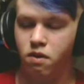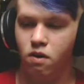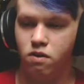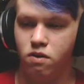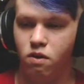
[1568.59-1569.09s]

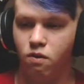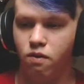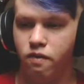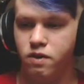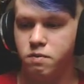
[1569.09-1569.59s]
but they're all
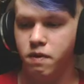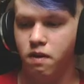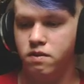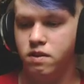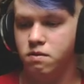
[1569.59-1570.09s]
reference
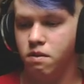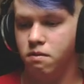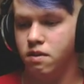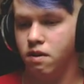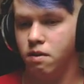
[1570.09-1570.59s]
models. That's what I
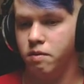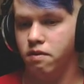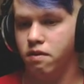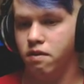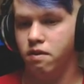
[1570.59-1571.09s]
was talking about.